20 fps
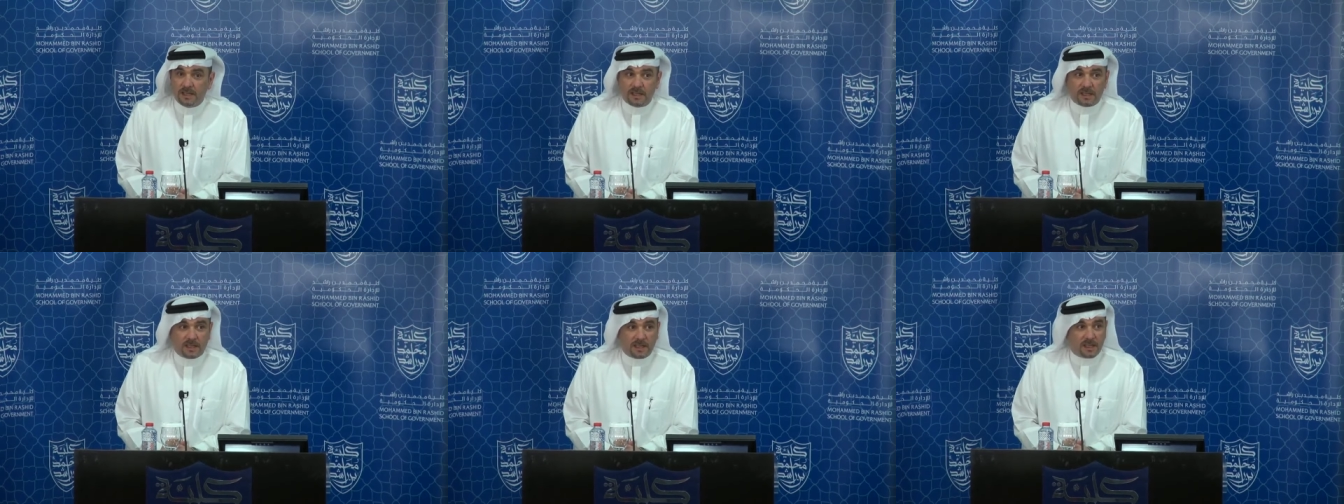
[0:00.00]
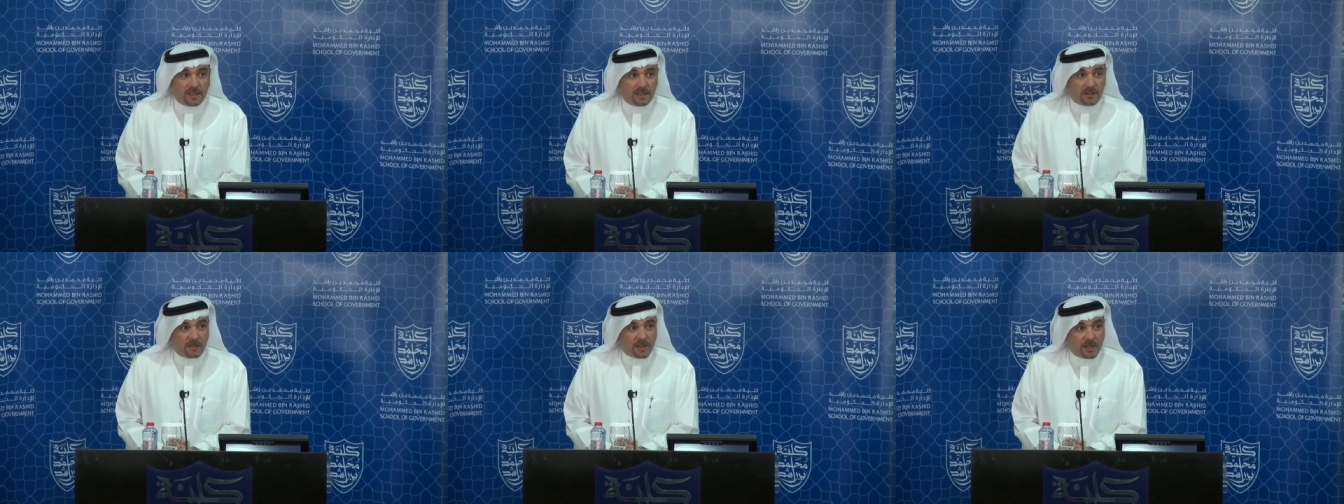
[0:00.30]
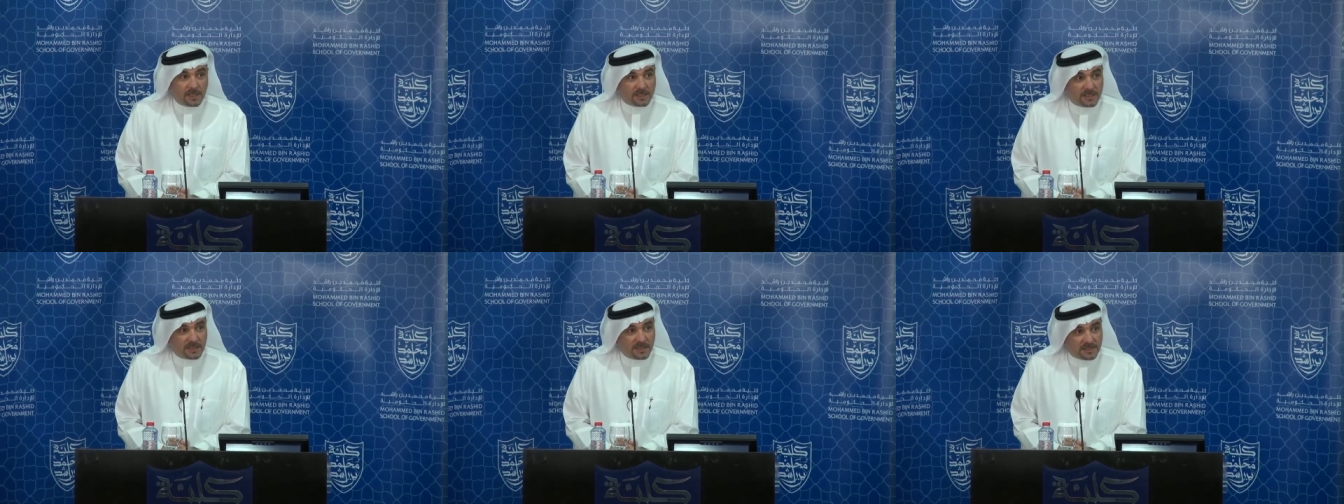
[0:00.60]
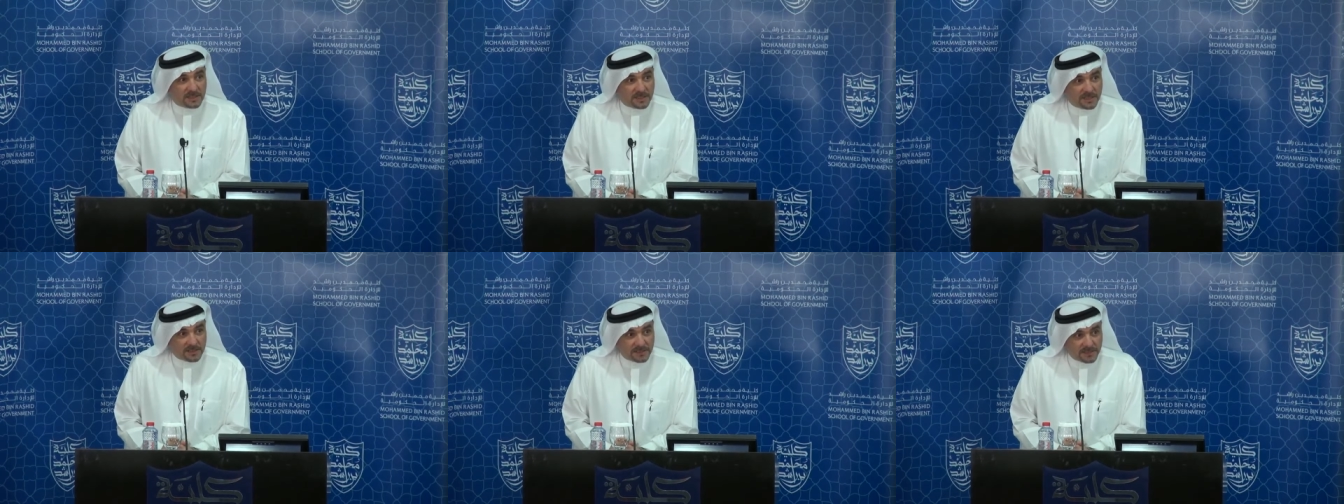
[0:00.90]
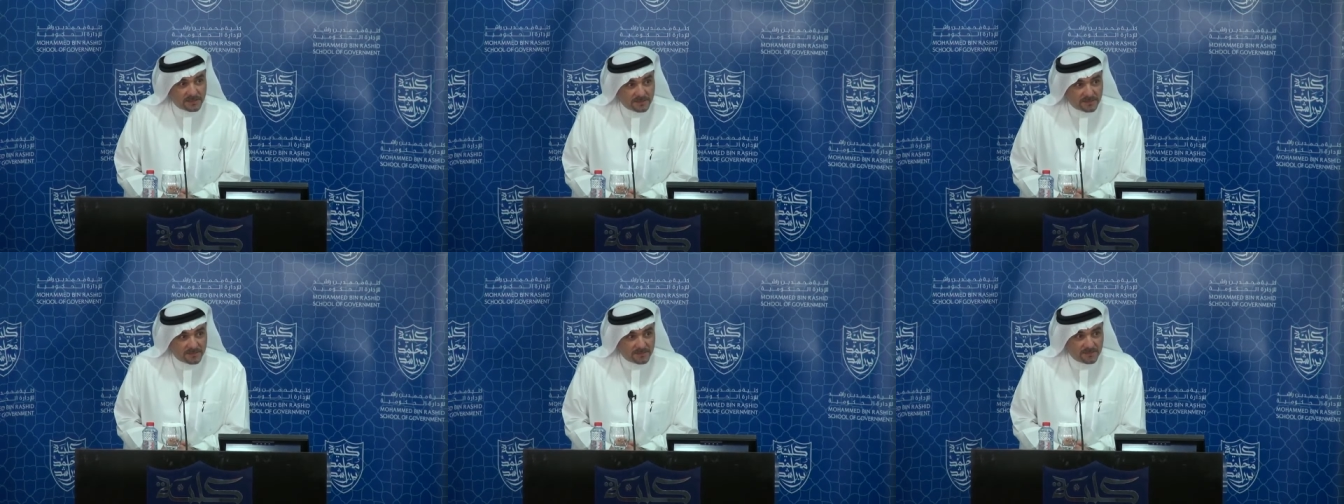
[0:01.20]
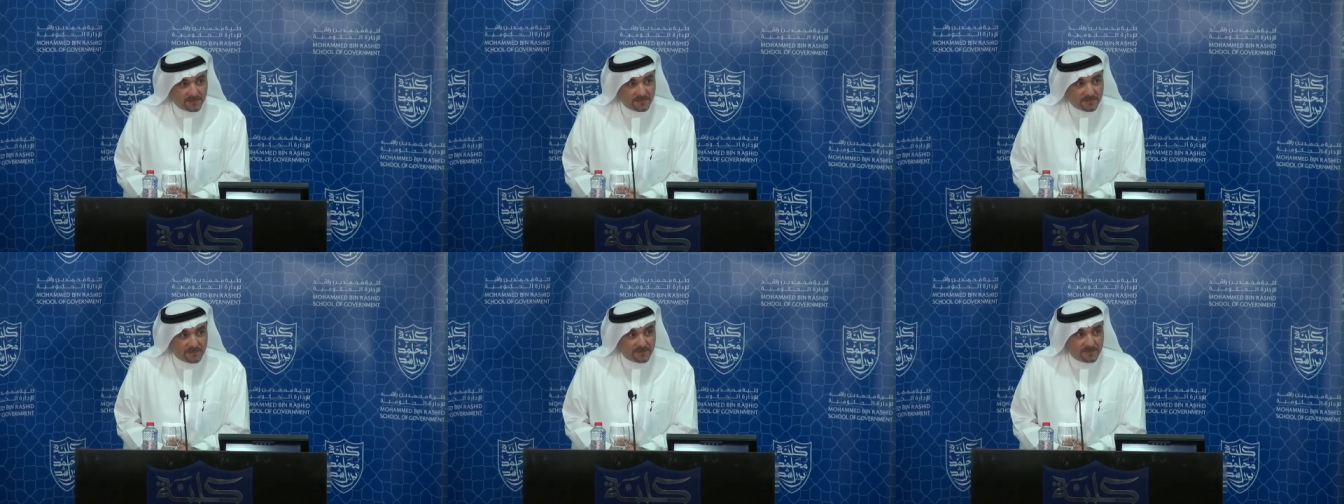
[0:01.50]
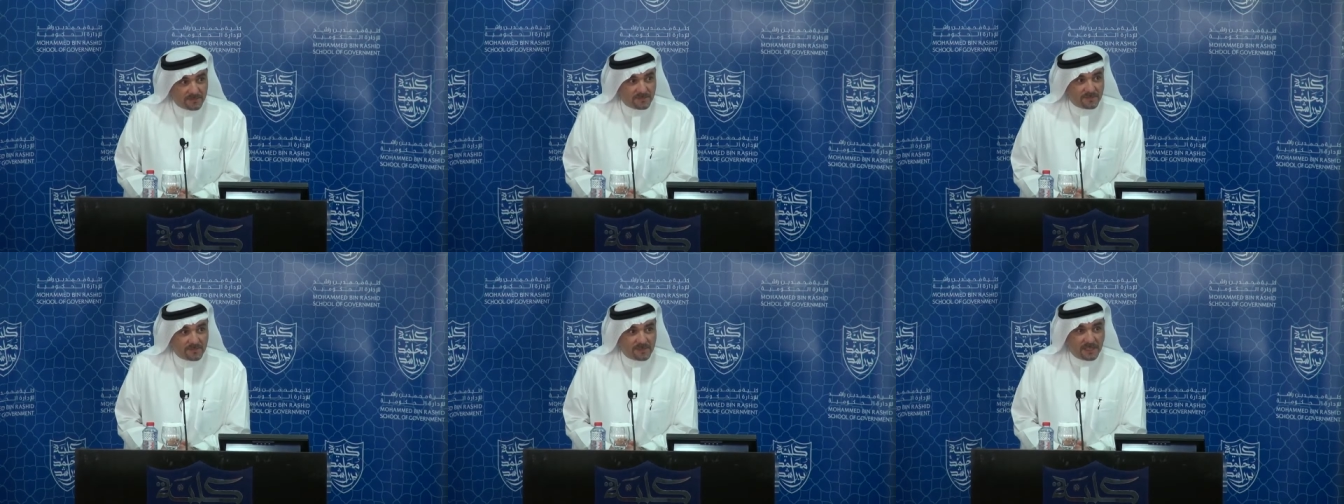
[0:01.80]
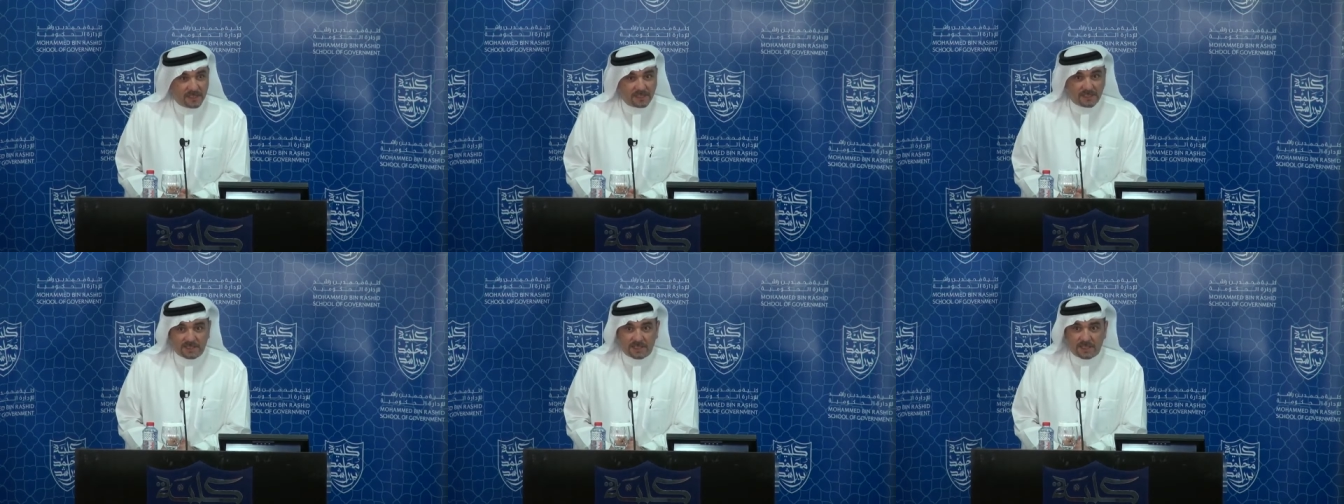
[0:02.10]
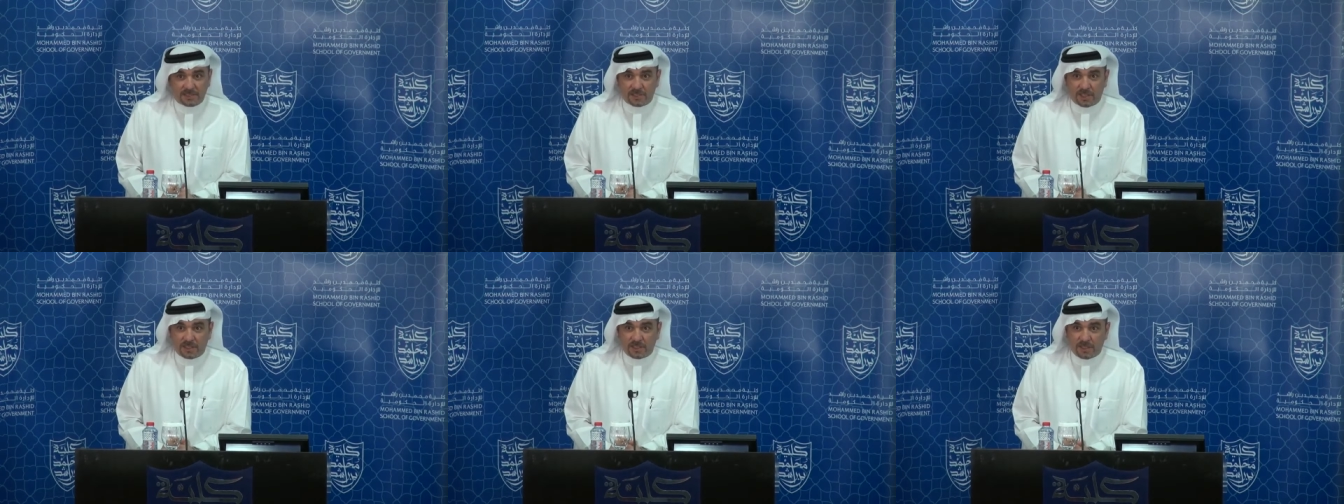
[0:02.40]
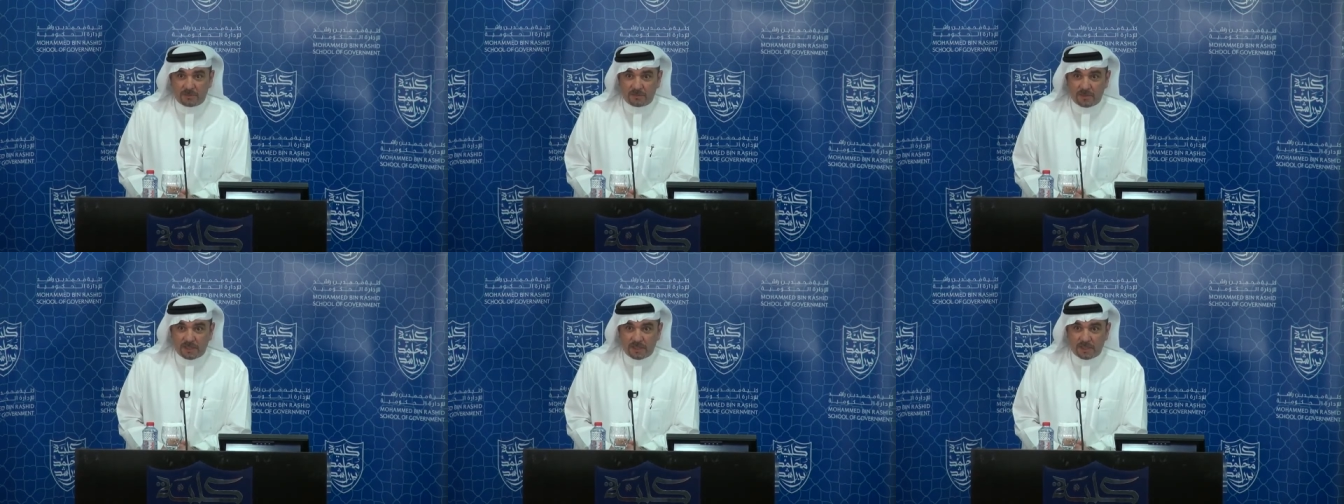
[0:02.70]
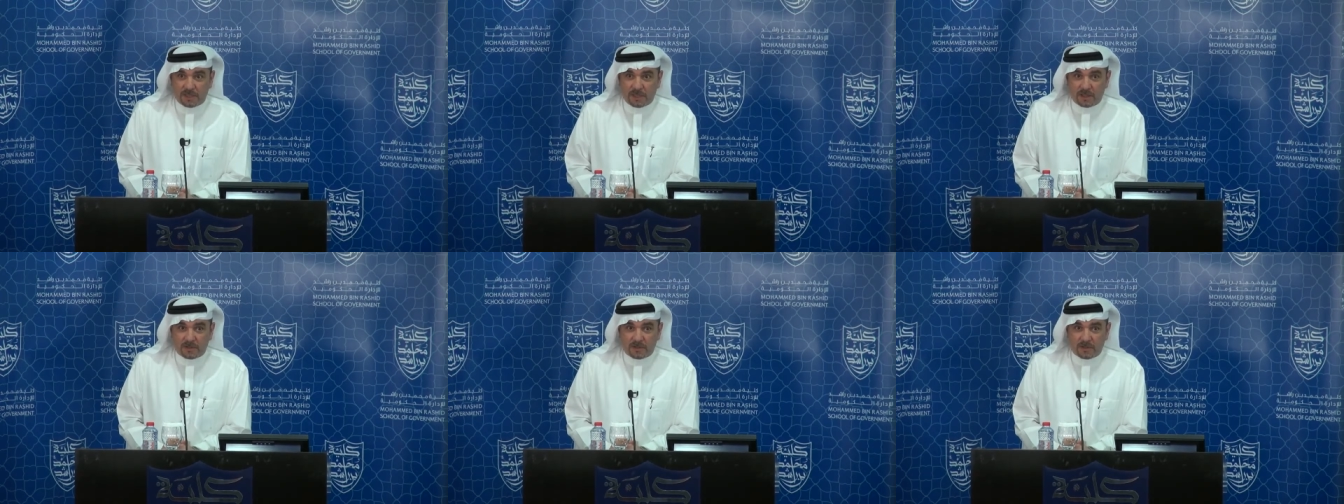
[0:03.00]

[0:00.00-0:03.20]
Uh, Your Excellencies, ladies and gentlemen,